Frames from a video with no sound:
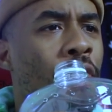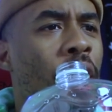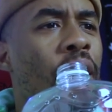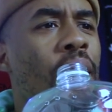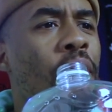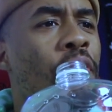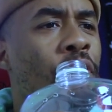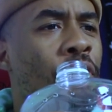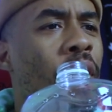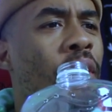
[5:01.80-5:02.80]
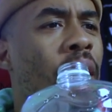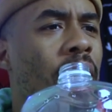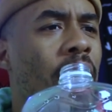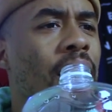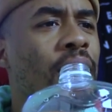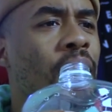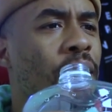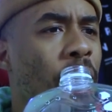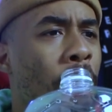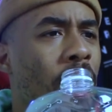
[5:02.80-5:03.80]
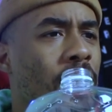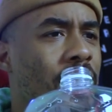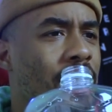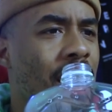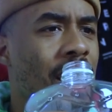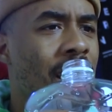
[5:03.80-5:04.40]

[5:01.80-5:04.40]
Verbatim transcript: Very, very got a lot of jumps and bounces.